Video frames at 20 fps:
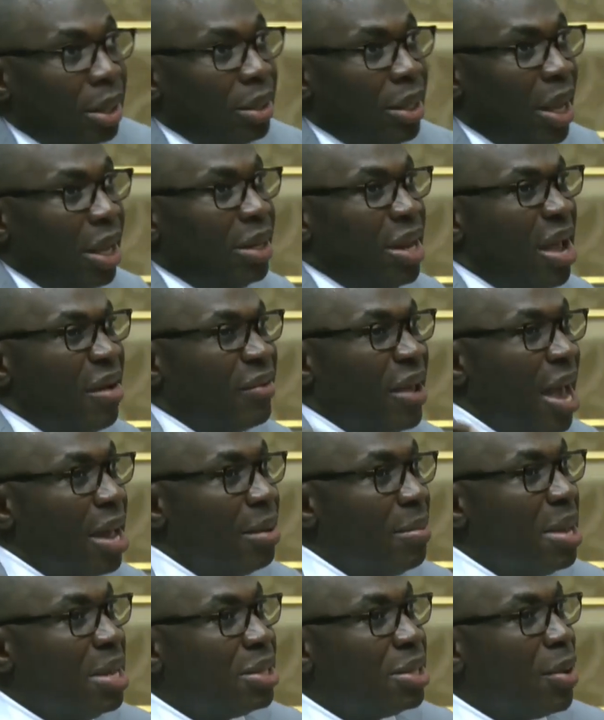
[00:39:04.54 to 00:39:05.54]
They're
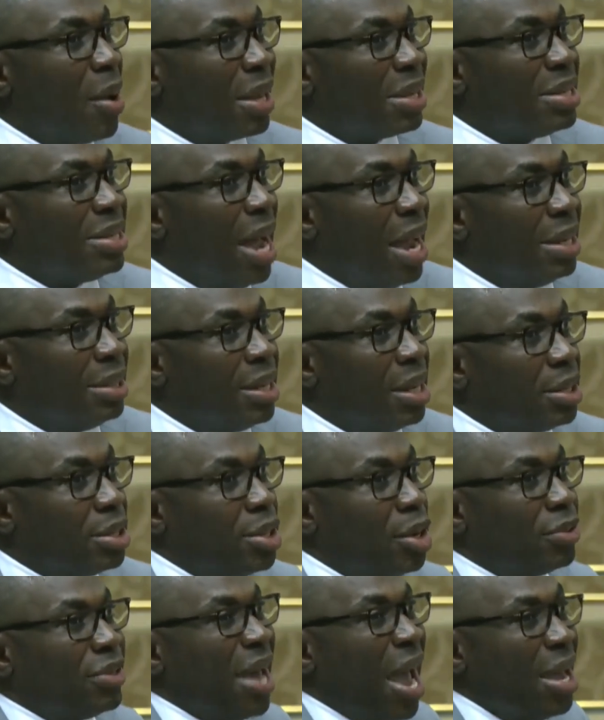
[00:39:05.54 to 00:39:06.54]
getting me so excited.
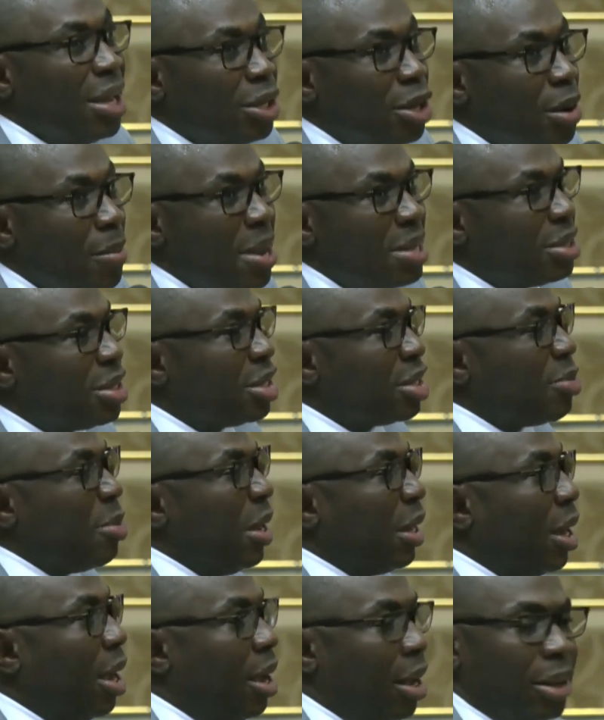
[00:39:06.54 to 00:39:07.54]
So thank you, Mr.
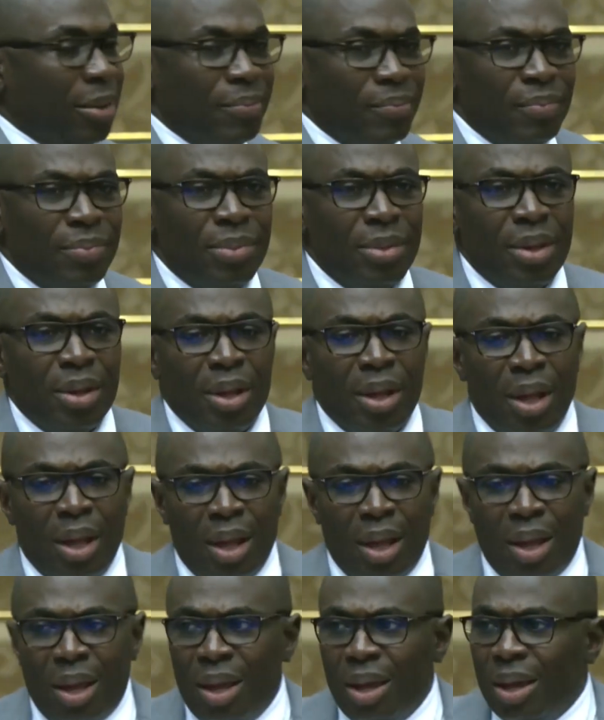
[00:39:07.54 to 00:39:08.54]
Speaker.
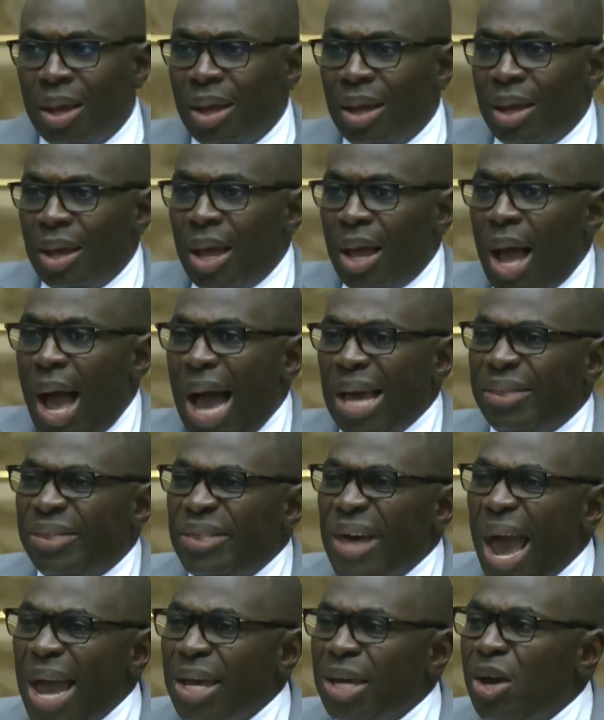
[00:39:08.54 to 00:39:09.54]
I
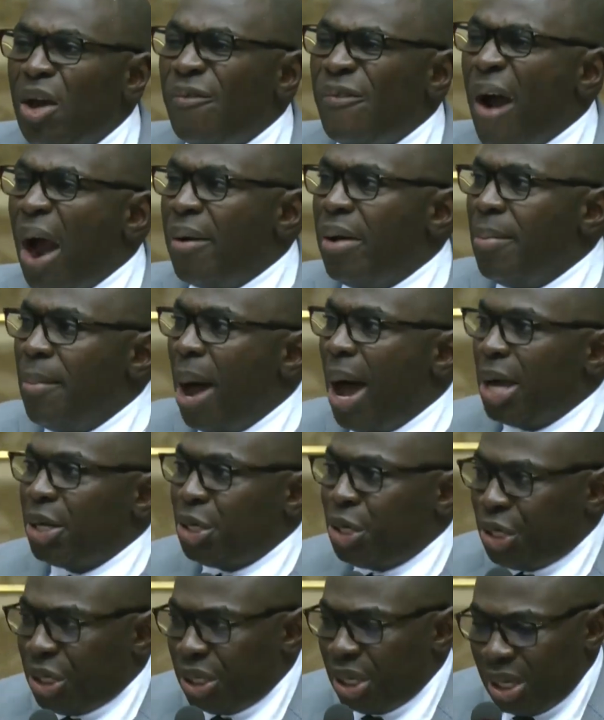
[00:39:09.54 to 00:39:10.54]
thank you very
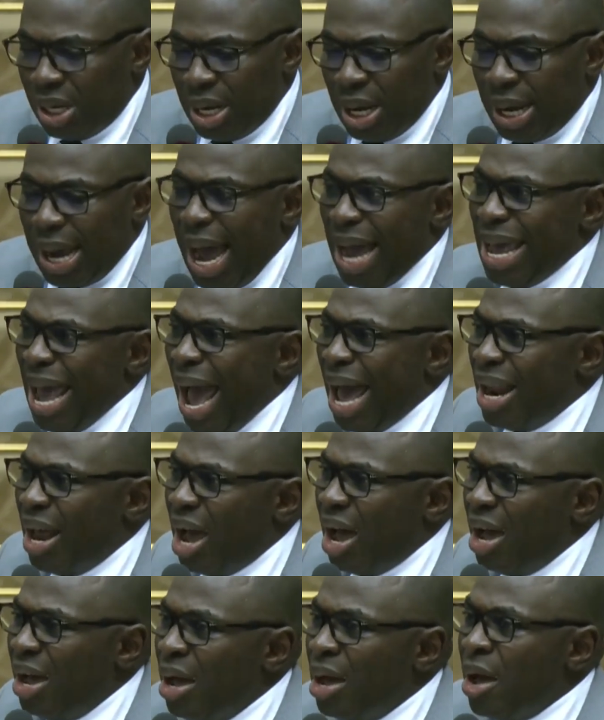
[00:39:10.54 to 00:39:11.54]
much,
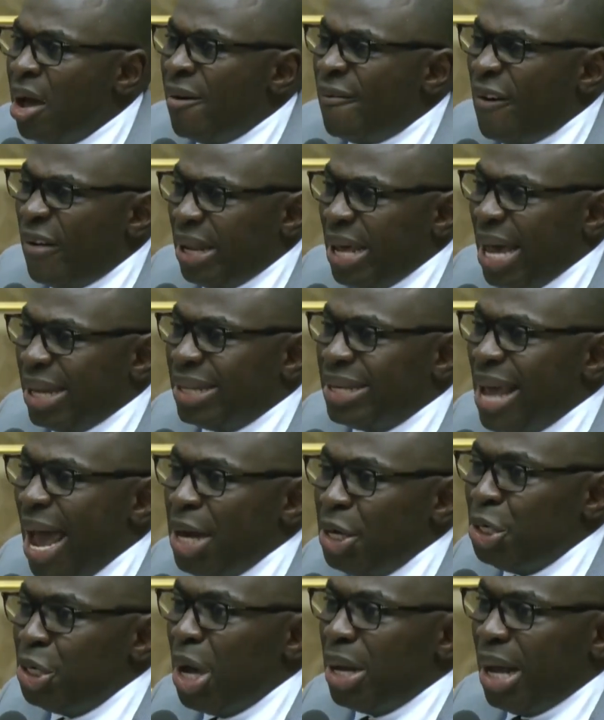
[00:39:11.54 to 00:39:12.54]
Guyana, for the
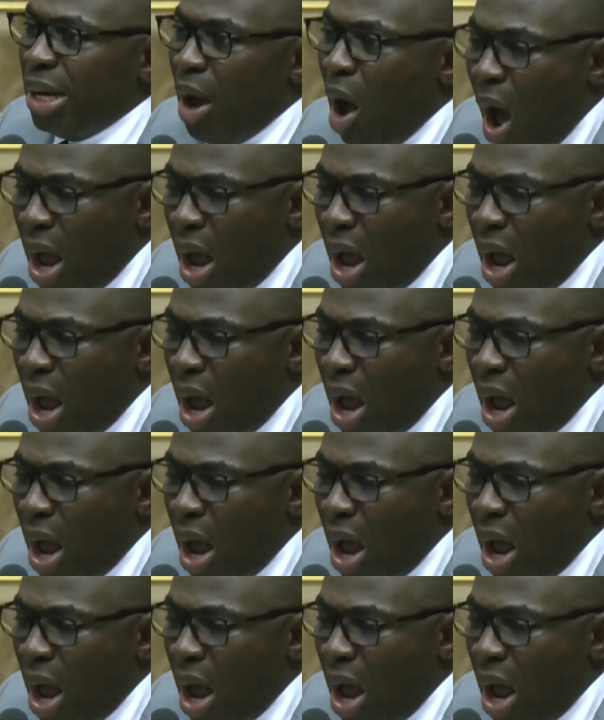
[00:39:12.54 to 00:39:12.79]
attention and